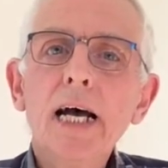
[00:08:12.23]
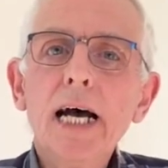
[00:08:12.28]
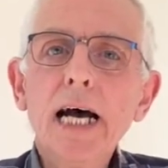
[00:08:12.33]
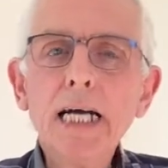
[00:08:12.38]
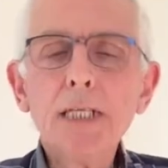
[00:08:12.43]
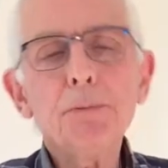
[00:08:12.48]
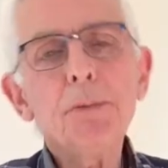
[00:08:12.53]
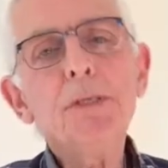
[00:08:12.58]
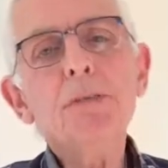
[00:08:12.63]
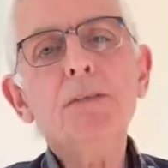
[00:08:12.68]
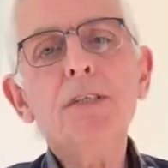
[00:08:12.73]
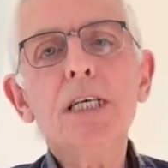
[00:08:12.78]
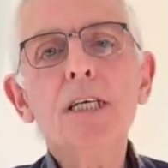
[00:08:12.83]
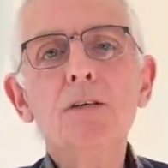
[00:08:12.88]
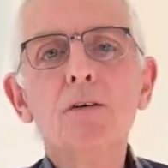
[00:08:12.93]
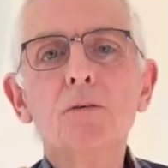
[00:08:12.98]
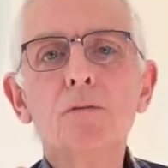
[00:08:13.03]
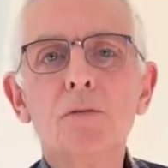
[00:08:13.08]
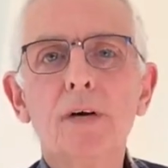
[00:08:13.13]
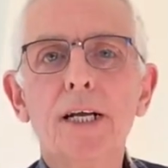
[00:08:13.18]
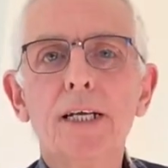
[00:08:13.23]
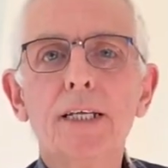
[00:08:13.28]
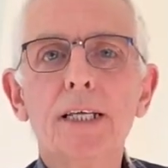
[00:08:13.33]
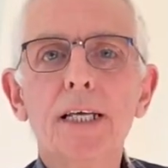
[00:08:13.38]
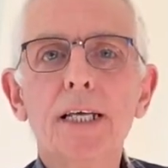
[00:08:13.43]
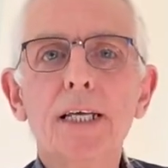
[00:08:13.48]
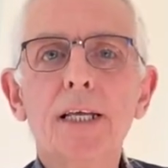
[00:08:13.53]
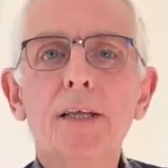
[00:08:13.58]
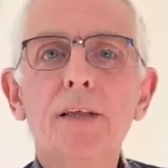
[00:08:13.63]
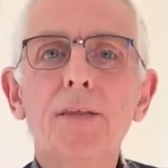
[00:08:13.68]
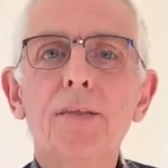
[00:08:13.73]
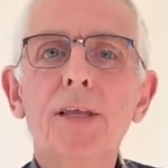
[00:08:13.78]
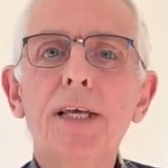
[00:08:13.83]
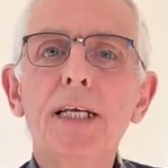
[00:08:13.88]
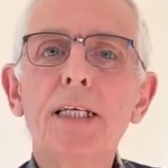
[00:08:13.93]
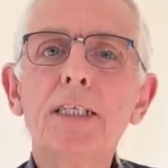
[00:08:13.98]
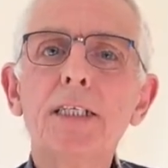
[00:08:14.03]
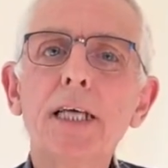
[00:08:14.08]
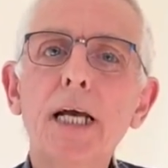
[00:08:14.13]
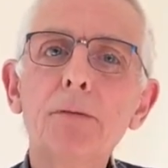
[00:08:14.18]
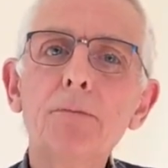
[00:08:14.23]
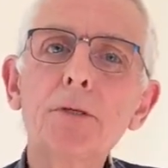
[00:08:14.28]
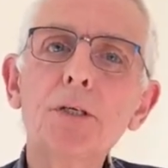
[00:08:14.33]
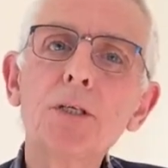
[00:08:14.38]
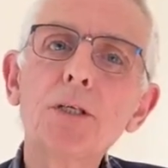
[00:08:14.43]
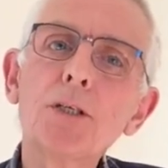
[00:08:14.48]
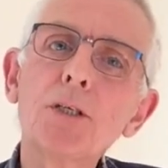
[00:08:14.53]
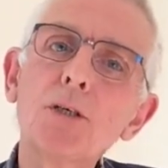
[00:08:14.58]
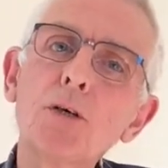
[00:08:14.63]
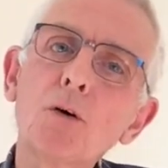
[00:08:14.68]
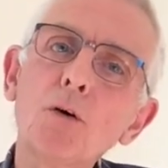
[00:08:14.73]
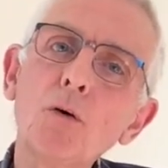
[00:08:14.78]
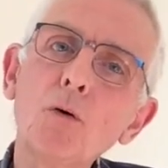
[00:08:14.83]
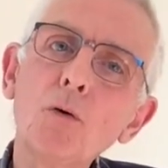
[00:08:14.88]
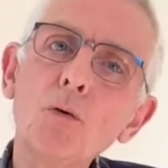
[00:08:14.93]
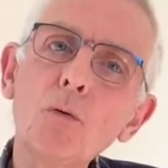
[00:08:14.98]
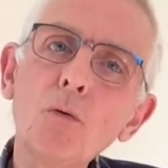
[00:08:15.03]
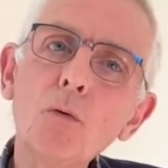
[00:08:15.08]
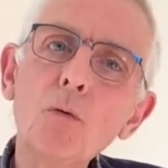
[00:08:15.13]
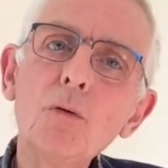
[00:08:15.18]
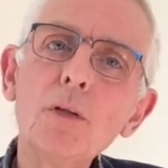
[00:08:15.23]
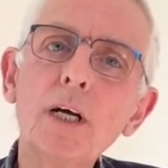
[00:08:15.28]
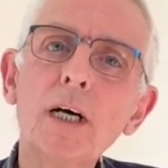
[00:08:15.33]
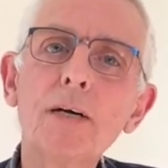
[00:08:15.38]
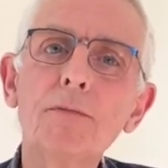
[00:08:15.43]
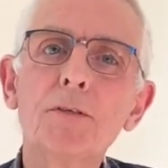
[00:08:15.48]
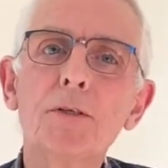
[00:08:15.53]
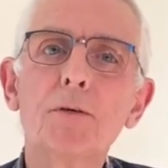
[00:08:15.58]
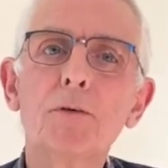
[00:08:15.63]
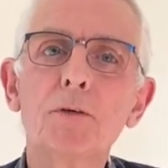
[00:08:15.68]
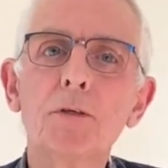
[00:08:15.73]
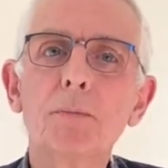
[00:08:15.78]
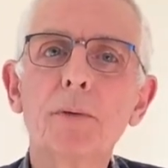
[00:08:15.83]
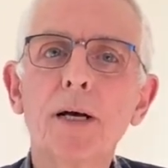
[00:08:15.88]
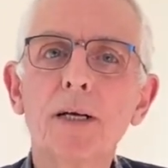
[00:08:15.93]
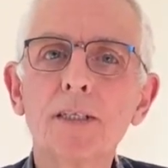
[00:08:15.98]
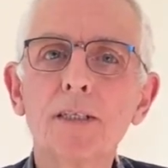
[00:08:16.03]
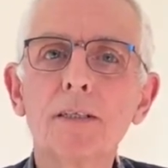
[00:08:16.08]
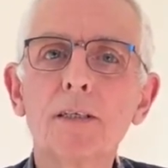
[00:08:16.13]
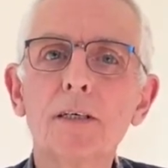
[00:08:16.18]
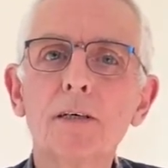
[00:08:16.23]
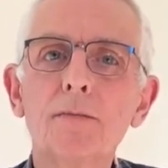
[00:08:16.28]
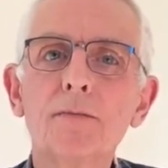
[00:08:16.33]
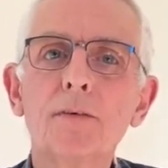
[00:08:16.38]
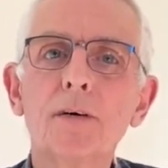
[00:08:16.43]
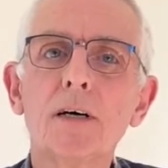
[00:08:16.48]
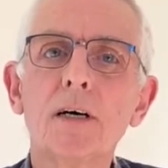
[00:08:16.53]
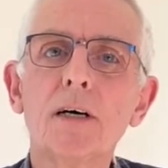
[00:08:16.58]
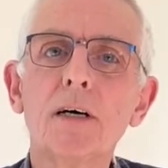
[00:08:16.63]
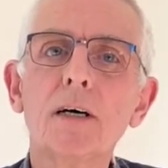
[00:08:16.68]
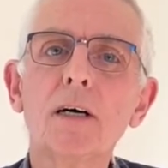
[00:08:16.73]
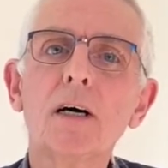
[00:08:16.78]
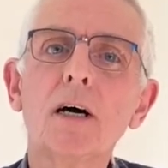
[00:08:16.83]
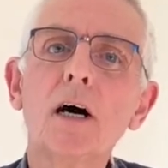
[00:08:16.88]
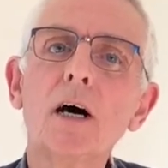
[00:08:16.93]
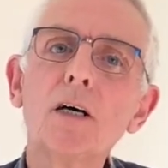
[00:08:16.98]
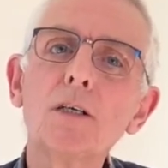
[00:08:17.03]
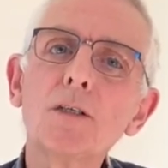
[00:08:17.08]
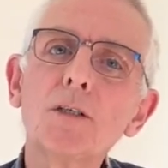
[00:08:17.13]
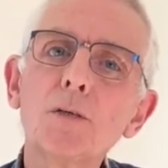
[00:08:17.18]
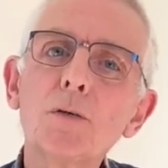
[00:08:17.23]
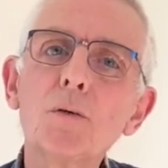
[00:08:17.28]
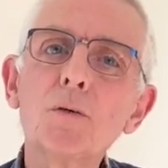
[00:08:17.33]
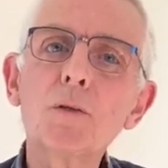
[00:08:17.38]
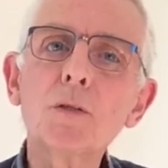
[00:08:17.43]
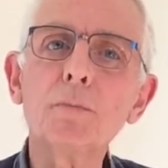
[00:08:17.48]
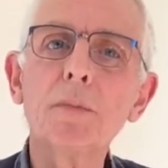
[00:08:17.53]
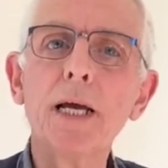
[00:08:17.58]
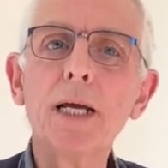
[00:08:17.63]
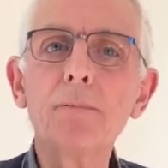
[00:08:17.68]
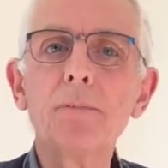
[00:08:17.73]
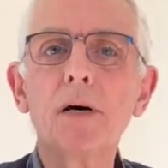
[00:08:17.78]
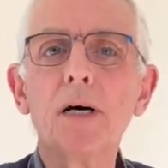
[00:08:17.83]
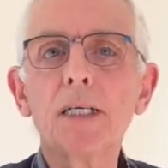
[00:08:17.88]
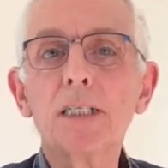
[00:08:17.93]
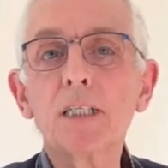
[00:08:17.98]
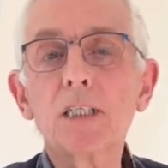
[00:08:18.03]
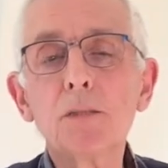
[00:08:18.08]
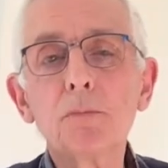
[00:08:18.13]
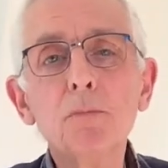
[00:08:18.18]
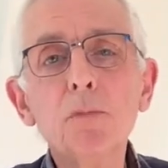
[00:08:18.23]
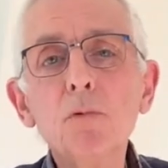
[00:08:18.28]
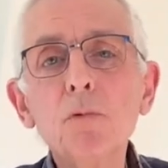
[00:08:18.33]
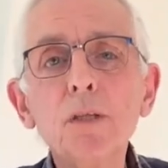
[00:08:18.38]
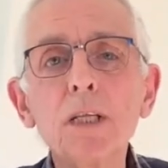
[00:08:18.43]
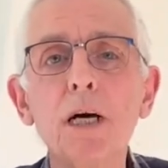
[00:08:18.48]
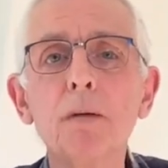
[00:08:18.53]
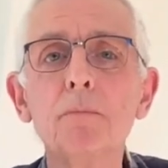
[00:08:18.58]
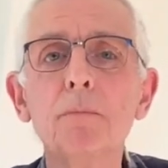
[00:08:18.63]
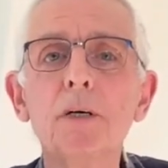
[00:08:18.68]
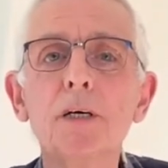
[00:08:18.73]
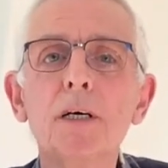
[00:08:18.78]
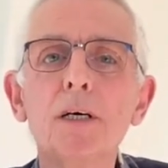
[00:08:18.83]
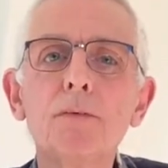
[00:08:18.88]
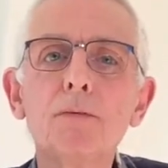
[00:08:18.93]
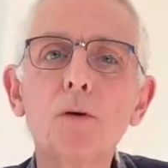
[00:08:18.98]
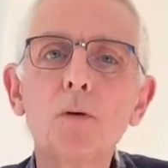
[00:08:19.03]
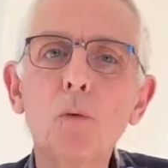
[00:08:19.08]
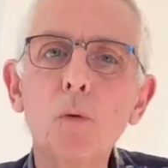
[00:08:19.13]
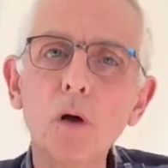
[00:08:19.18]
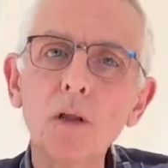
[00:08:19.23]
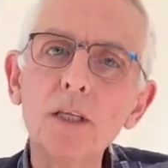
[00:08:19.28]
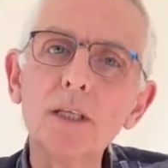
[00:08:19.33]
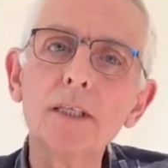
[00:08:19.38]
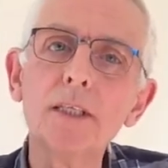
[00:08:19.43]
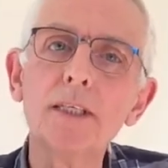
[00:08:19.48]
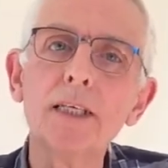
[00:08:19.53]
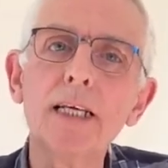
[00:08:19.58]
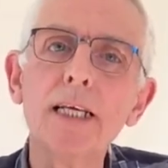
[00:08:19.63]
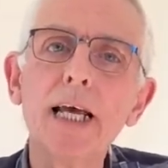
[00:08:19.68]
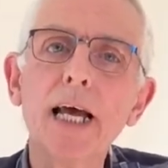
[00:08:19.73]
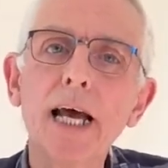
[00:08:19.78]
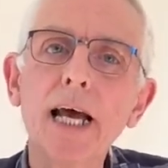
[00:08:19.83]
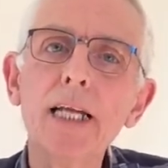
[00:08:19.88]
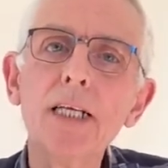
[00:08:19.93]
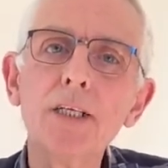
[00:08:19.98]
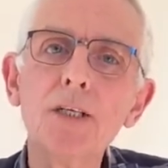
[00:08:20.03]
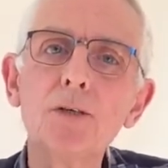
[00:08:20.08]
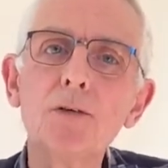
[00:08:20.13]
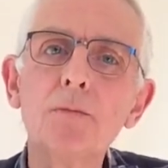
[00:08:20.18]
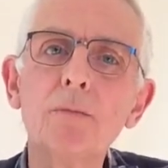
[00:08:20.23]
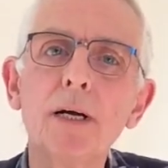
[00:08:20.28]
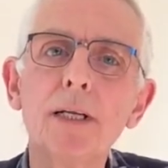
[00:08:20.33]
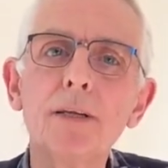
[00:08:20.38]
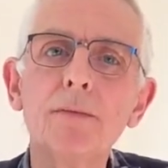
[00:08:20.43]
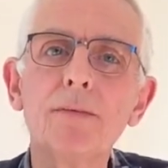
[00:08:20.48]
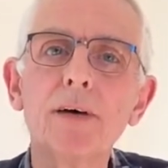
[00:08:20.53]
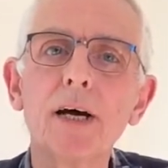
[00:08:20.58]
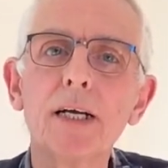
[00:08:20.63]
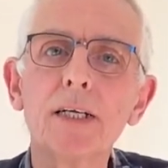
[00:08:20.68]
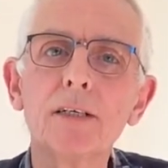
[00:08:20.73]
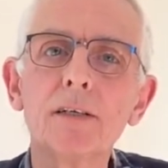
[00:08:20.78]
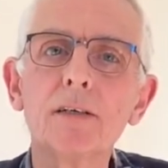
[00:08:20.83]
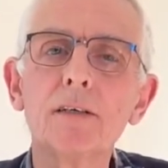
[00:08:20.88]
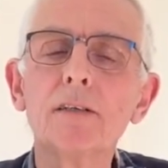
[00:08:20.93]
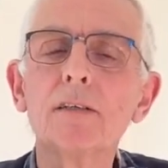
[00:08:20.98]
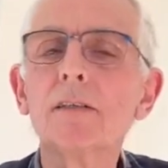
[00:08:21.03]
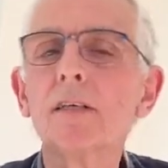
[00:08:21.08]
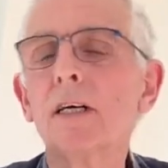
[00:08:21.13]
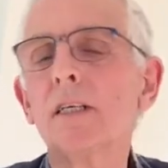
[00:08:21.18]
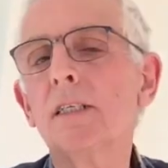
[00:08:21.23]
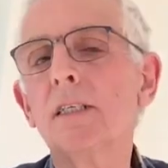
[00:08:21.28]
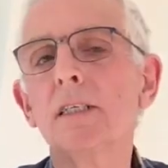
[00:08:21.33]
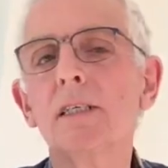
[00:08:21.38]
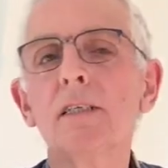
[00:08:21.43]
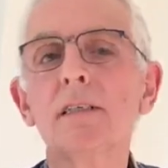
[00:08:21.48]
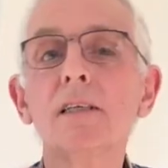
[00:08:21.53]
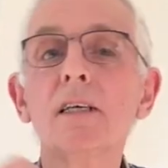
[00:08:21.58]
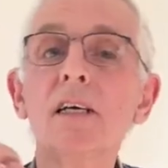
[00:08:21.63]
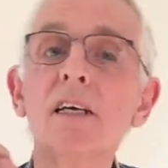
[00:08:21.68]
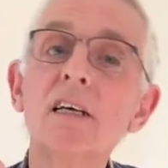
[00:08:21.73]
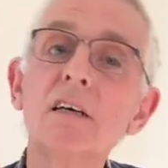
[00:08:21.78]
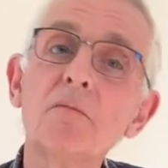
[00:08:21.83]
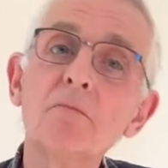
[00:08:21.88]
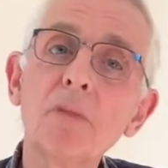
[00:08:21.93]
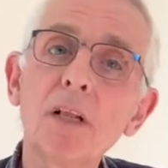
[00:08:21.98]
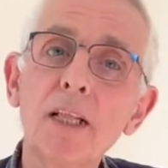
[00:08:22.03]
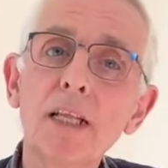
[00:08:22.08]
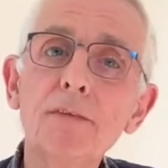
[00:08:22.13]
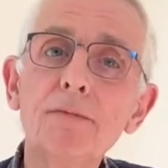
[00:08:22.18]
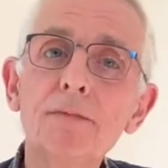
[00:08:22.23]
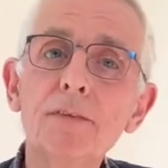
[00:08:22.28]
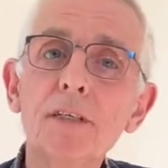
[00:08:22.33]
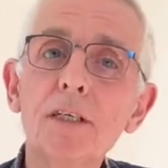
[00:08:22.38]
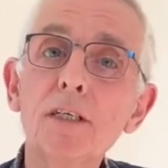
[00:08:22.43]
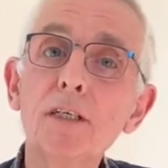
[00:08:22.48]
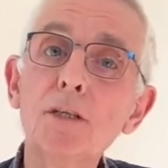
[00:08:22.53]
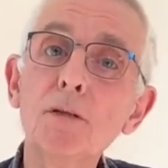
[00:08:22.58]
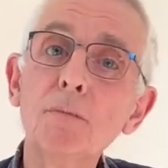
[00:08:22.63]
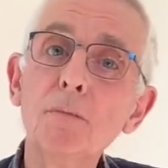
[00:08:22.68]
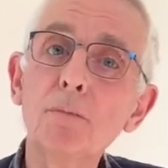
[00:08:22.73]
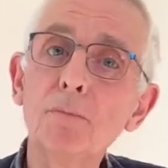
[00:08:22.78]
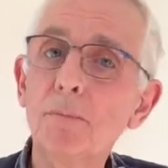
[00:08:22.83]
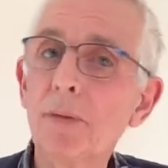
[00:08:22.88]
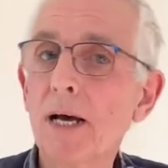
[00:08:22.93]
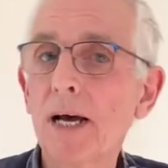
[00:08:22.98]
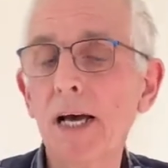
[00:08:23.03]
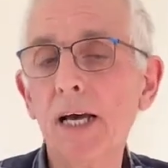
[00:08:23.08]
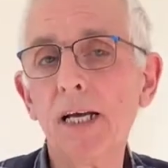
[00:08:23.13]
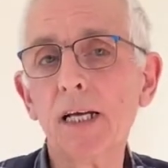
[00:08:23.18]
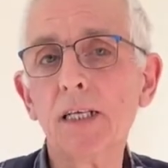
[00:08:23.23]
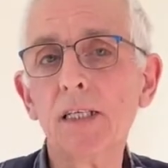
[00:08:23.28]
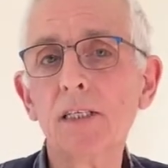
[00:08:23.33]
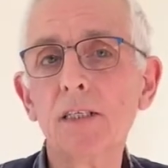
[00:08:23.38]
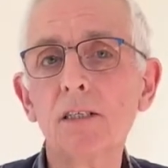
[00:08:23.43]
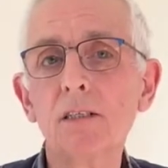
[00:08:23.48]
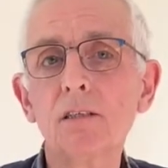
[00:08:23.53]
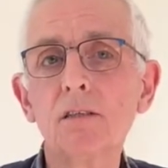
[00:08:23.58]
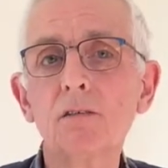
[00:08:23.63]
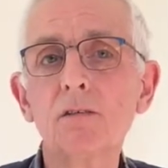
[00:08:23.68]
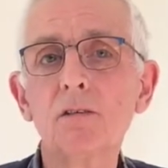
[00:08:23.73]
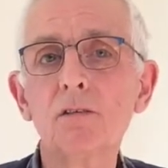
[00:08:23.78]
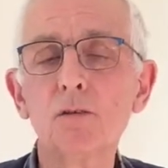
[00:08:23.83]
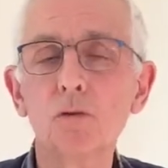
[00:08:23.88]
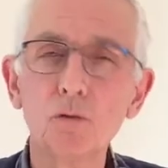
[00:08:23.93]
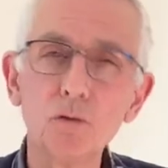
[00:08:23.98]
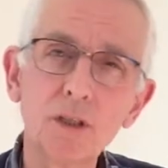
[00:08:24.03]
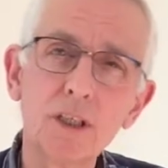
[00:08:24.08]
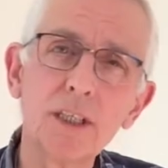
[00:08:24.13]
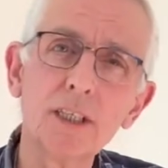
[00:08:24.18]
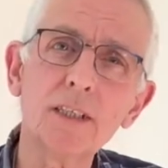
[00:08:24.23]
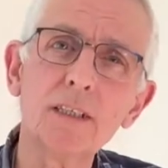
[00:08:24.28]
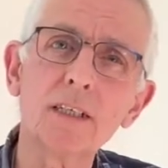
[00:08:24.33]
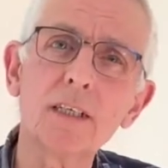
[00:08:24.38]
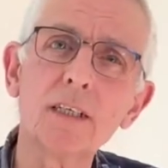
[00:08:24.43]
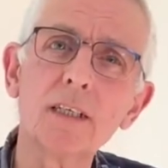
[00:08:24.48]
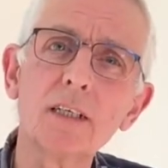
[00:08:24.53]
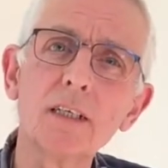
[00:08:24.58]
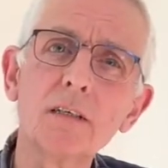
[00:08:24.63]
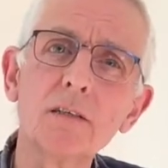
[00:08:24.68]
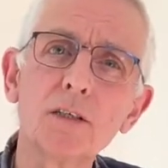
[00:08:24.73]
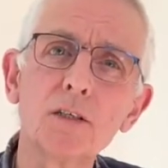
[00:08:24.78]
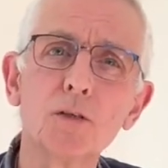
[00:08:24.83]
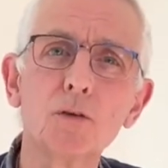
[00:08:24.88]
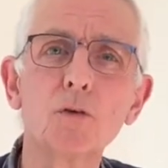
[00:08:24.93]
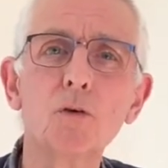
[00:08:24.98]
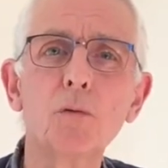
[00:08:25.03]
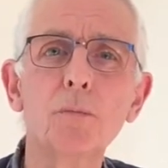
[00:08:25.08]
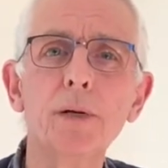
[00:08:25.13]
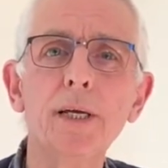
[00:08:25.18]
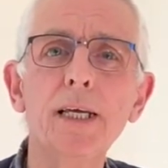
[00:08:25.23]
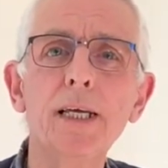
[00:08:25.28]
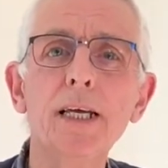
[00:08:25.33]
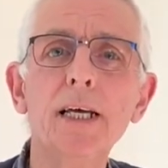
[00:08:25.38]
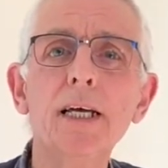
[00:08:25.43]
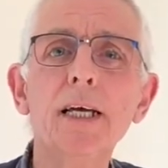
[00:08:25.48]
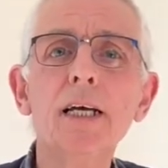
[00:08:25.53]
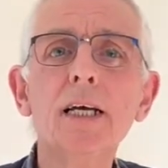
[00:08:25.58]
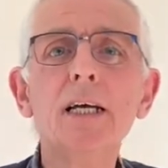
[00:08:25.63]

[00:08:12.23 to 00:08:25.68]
As we've seen already, the exception to all I've talked about so far are tools made by a small number of quality hand tool manufacturers such as Clifton, Pax, Dorchester, Sorby,